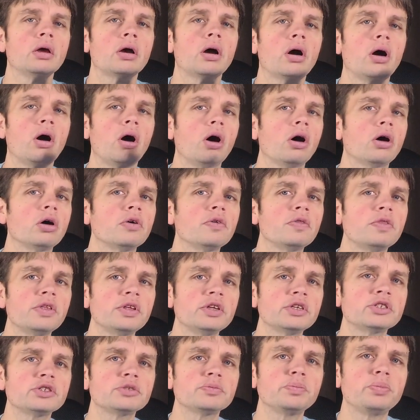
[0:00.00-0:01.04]
all of
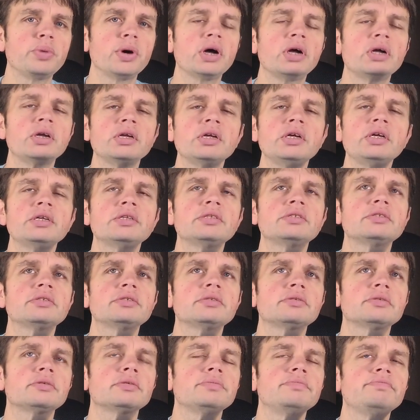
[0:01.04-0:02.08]
this, but
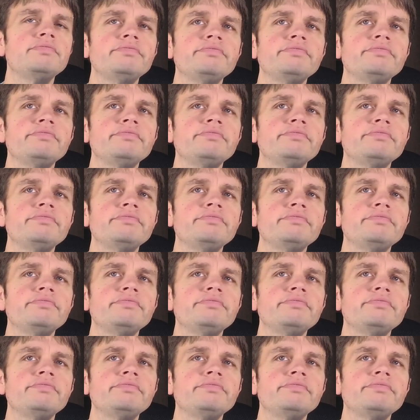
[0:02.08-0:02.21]
these